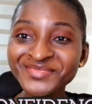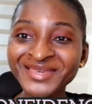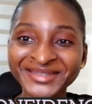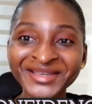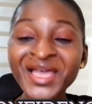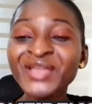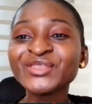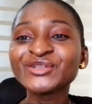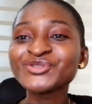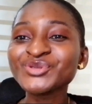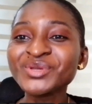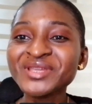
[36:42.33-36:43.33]

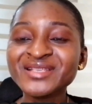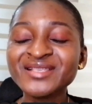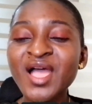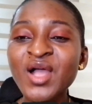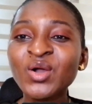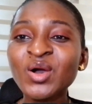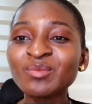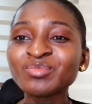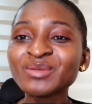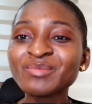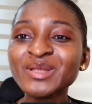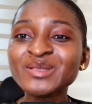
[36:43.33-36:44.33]
The truth is,
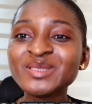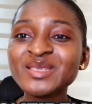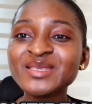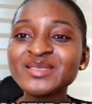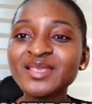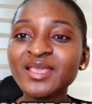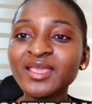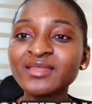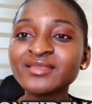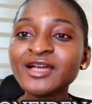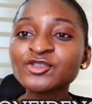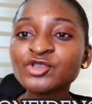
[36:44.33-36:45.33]
compliments is
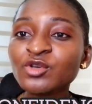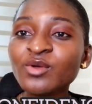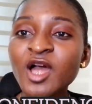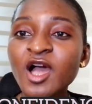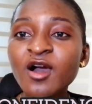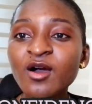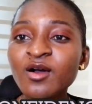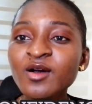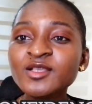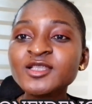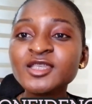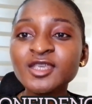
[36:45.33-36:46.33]
a
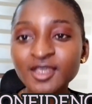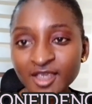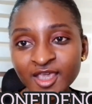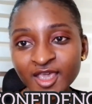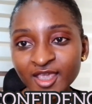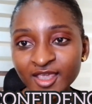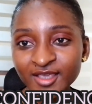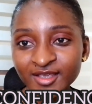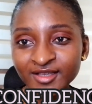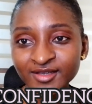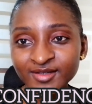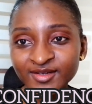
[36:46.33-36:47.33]
natural skincare,
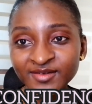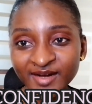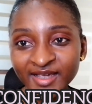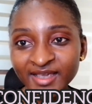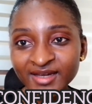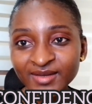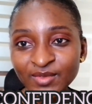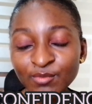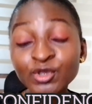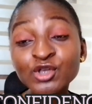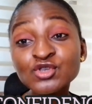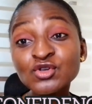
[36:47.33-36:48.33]
right?
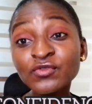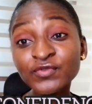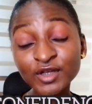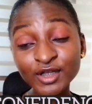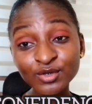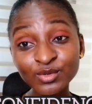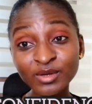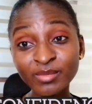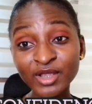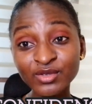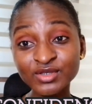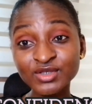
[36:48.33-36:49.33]
Because you're feeling good
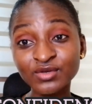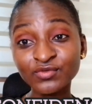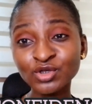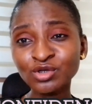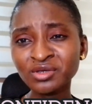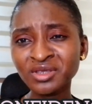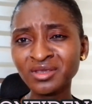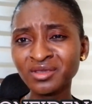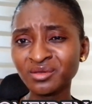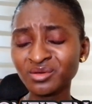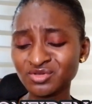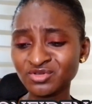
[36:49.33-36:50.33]
about yourself. You're looking
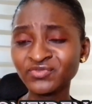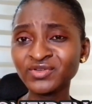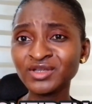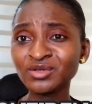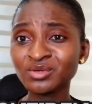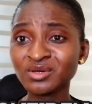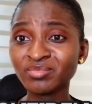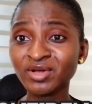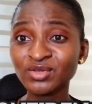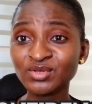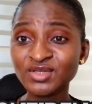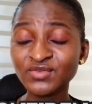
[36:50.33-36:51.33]
good. You're feeling good
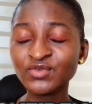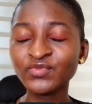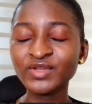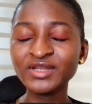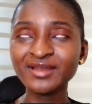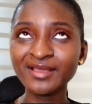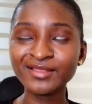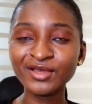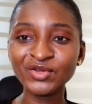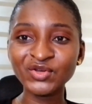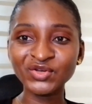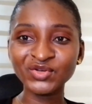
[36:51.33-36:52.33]
about yourself. You're feeling like
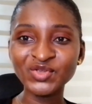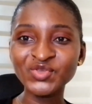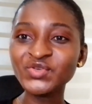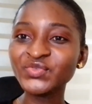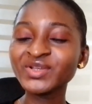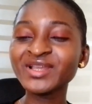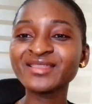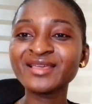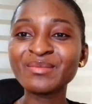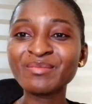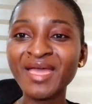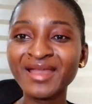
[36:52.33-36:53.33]
that girl. You're feeling like
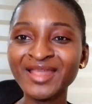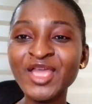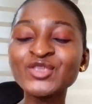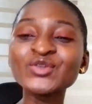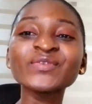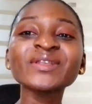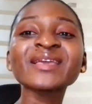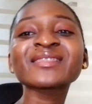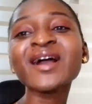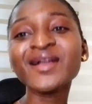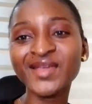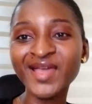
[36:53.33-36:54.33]
that man. You're feeling like
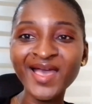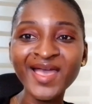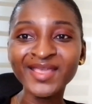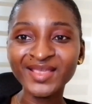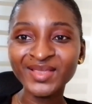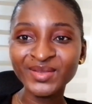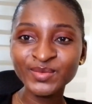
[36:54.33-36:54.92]
that guy.